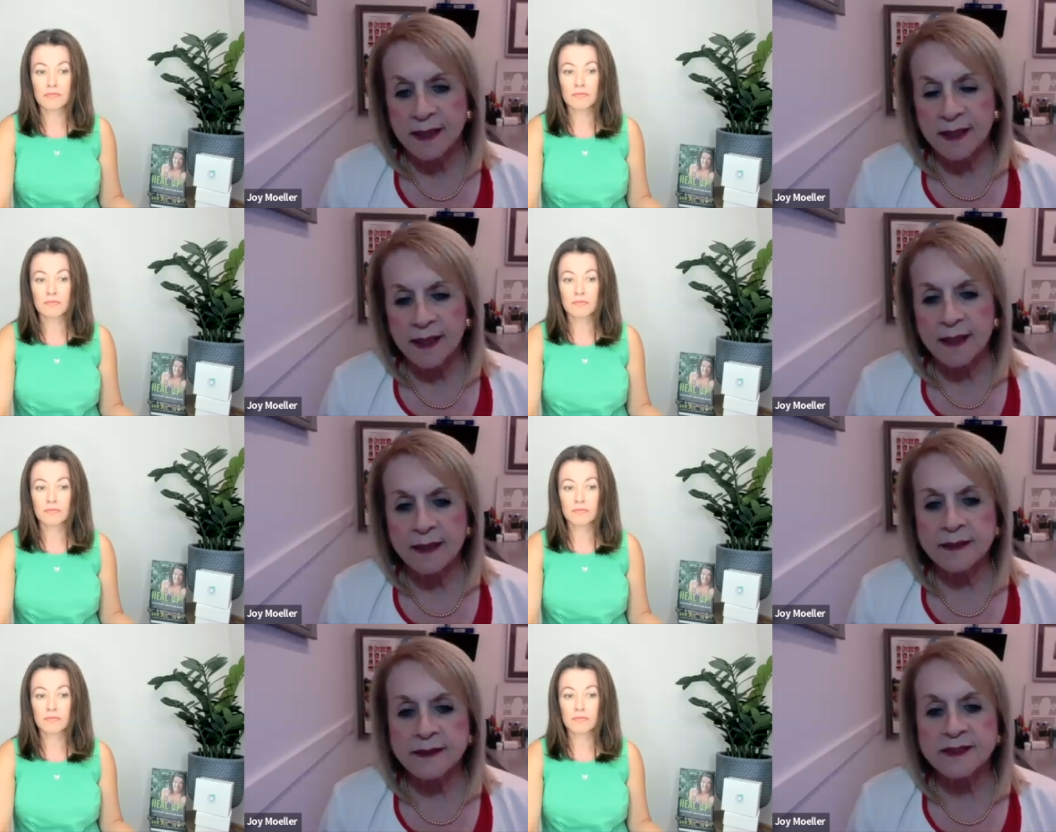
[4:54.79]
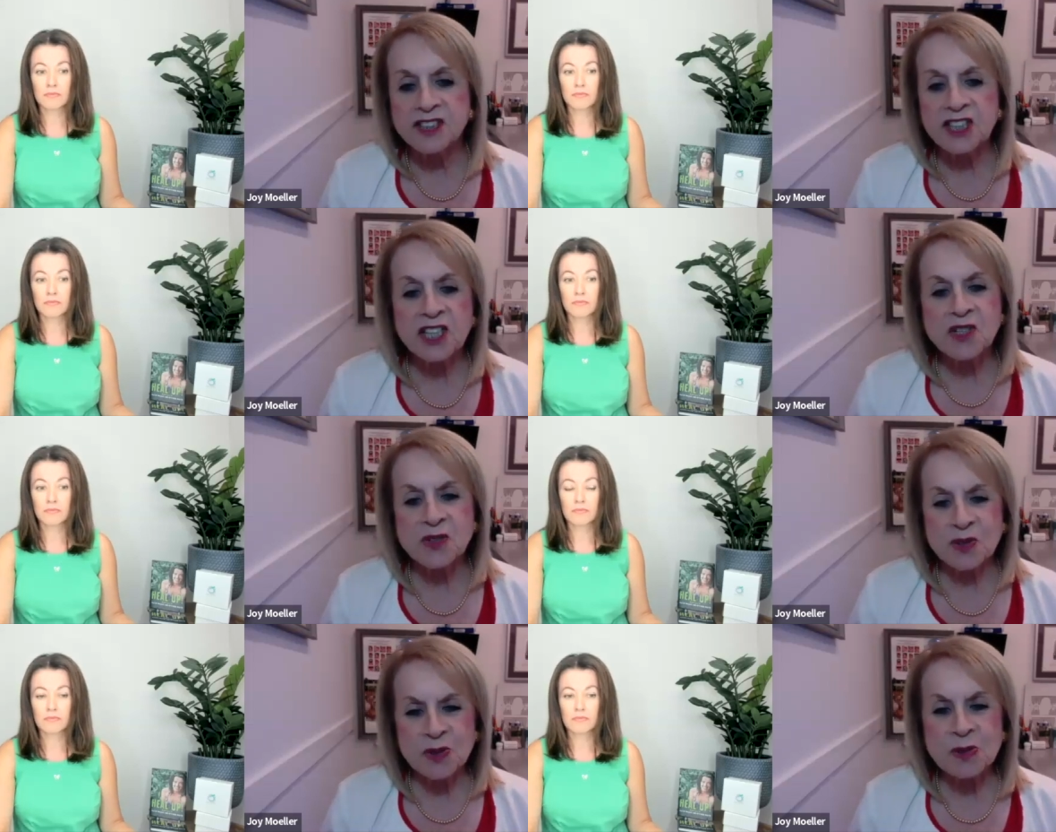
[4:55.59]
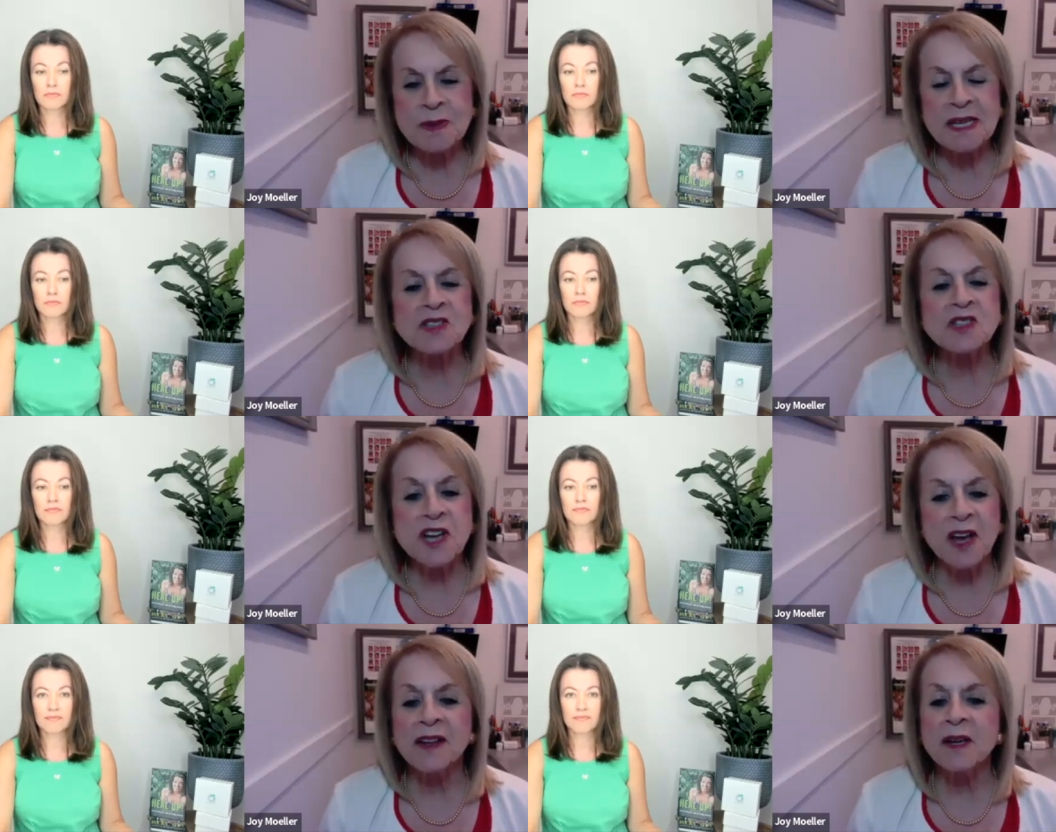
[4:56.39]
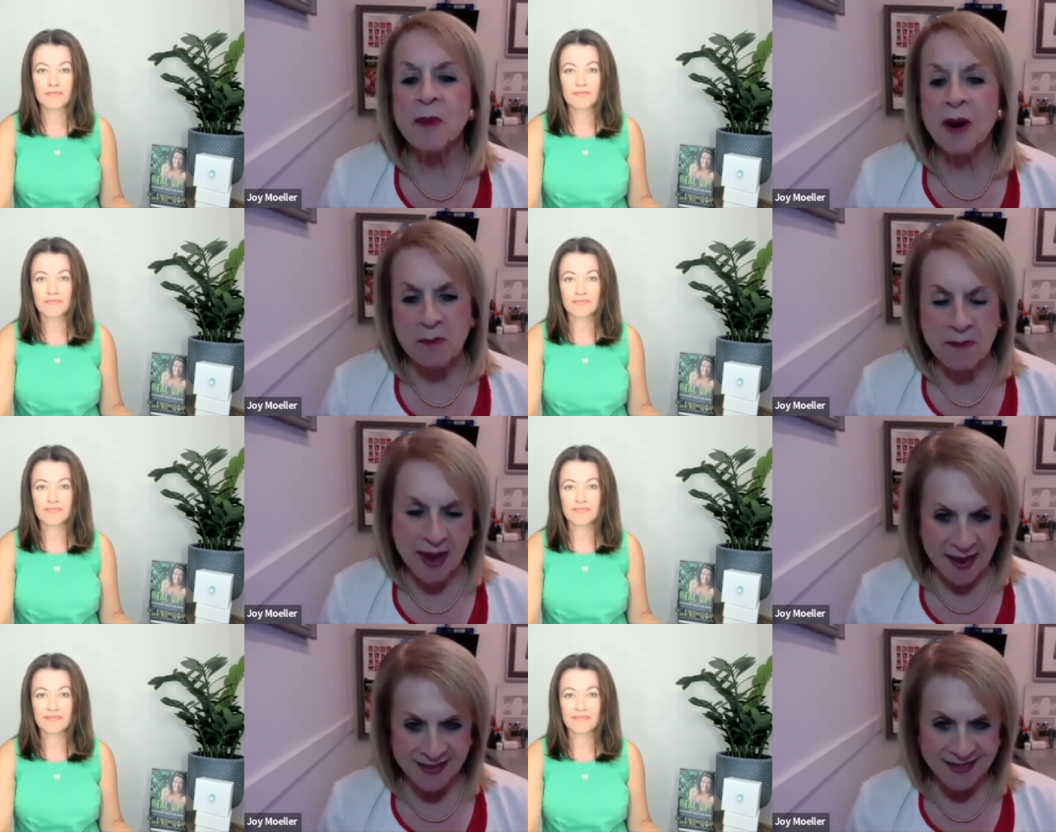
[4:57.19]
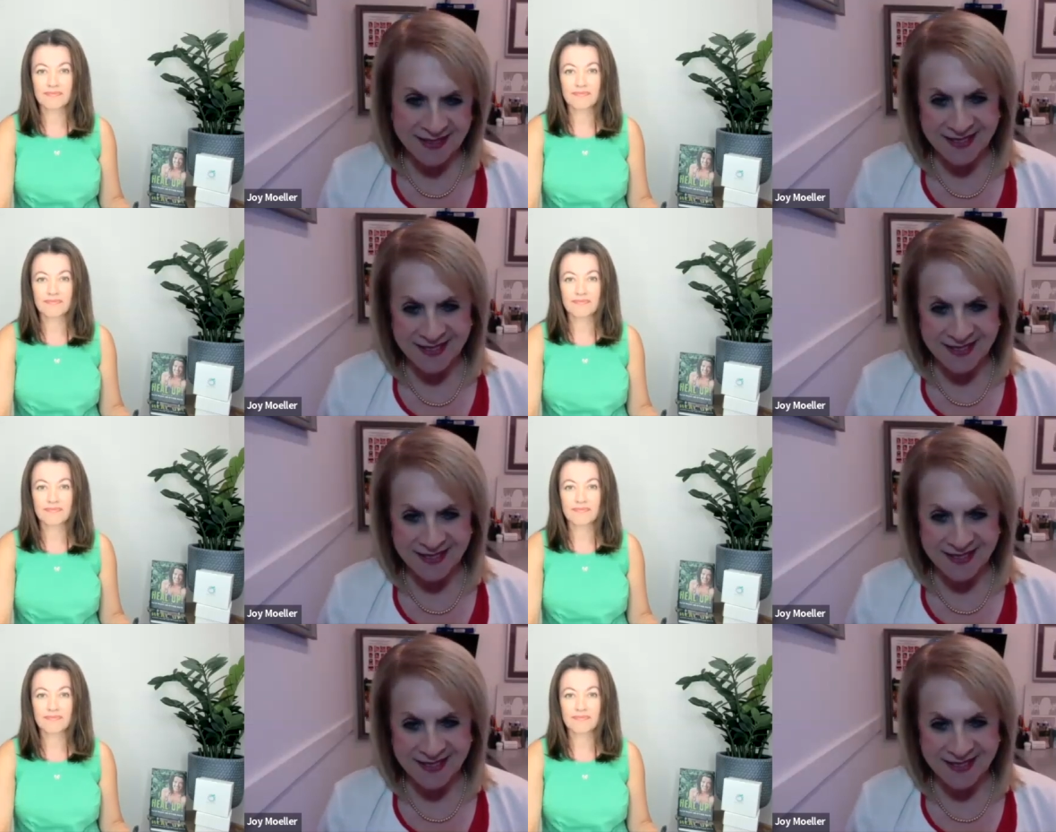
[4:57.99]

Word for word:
Speaker 1: And she introduced me to Chele Marmet,